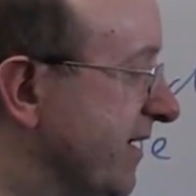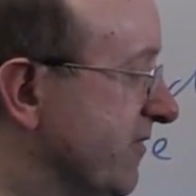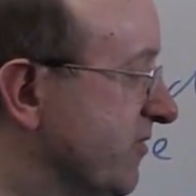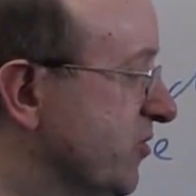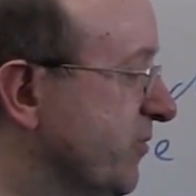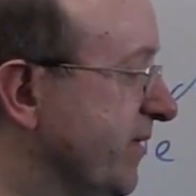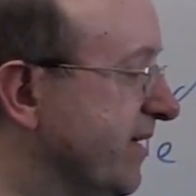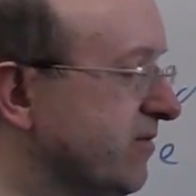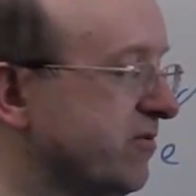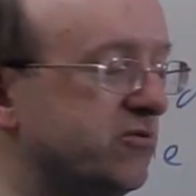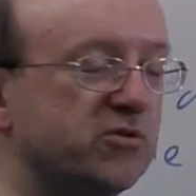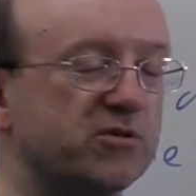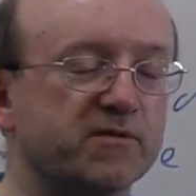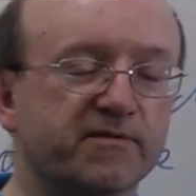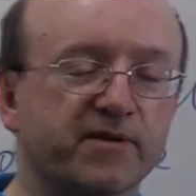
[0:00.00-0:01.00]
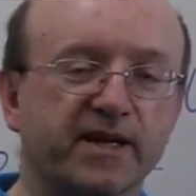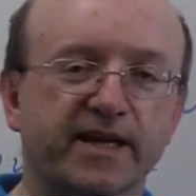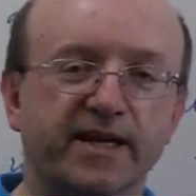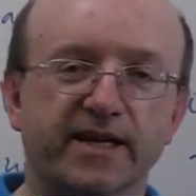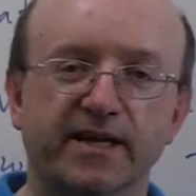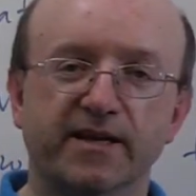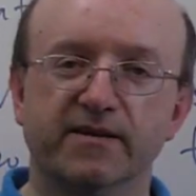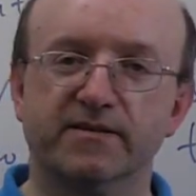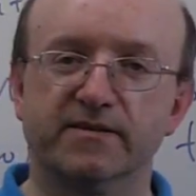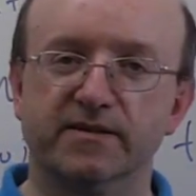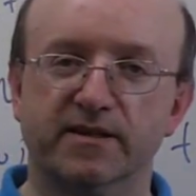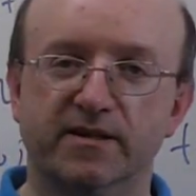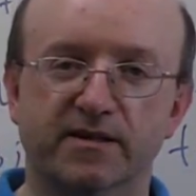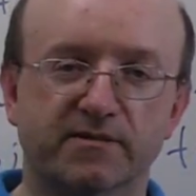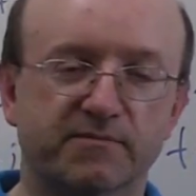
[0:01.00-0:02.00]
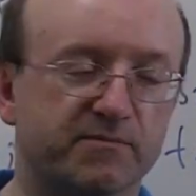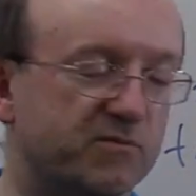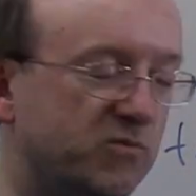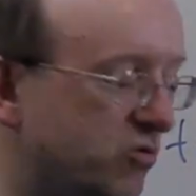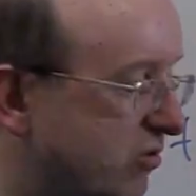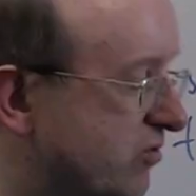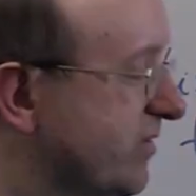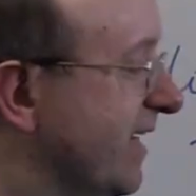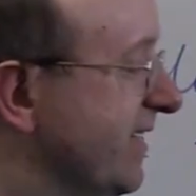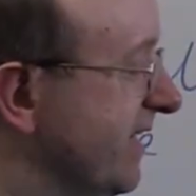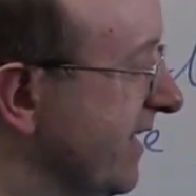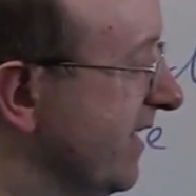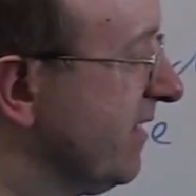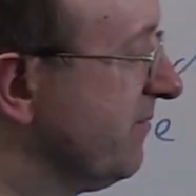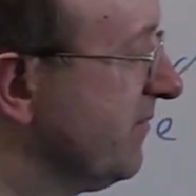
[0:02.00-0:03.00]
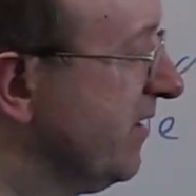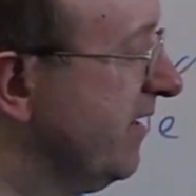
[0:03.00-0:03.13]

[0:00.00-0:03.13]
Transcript: square root of a quadratic,